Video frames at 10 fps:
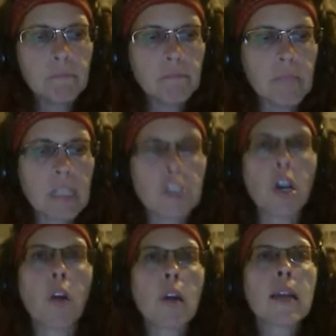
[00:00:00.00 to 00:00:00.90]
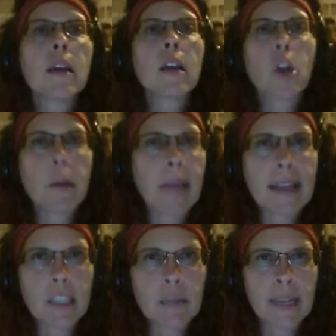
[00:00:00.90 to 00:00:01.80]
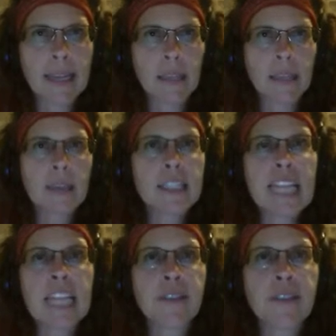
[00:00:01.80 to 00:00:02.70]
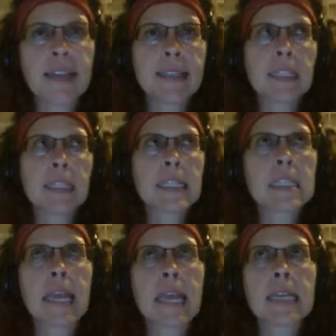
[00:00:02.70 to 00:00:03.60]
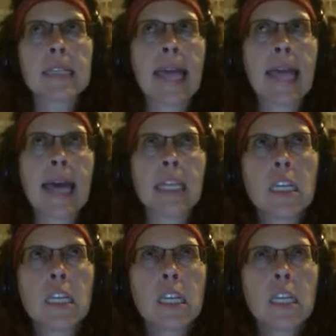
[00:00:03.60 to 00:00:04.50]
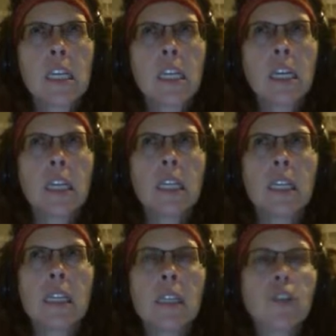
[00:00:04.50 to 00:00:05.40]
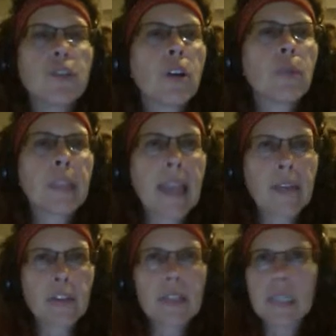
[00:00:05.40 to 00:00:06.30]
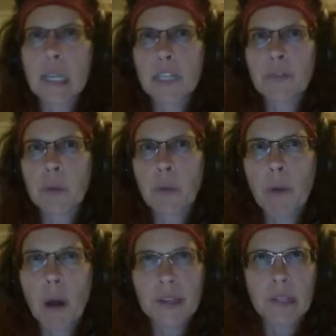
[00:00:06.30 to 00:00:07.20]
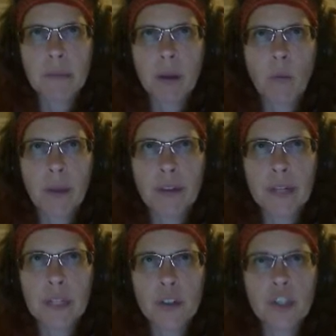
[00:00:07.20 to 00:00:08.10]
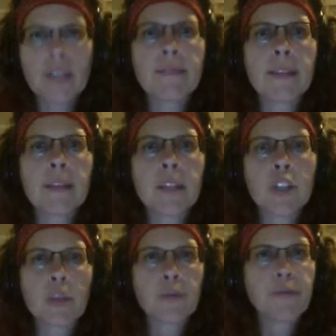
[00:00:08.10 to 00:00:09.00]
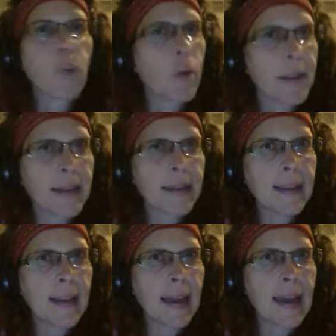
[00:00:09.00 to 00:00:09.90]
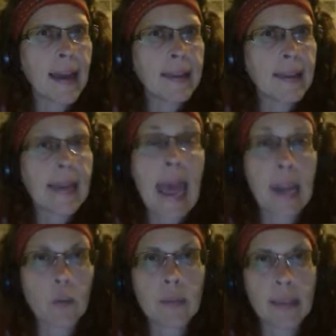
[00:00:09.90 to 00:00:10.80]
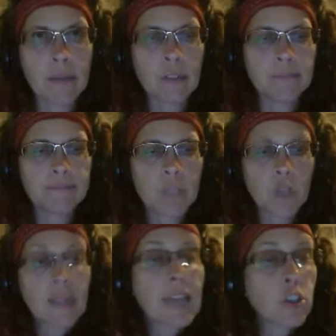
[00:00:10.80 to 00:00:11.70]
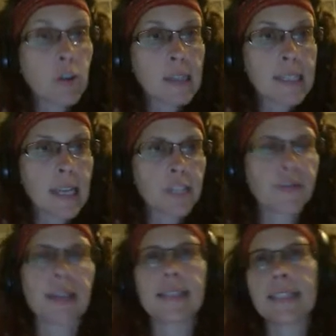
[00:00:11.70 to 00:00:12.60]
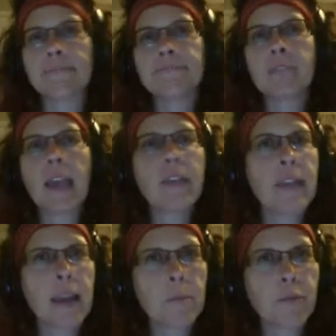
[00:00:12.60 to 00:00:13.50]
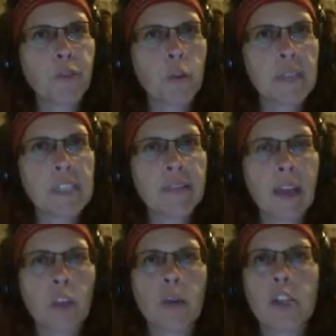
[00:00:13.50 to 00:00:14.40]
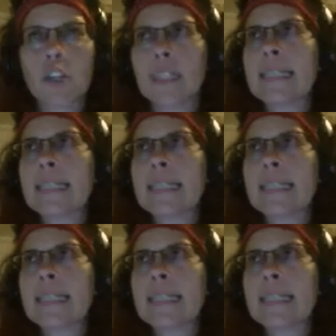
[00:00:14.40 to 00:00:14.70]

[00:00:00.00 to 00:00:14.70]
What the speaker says: So, going back to the beginning, the unsatisfied need, let's say, is that you don't really have a good sense from your boss about whether he or she thinks that you're performing at an adequate level. So that's your unsatisfied need. You haven't had a performance evaluation.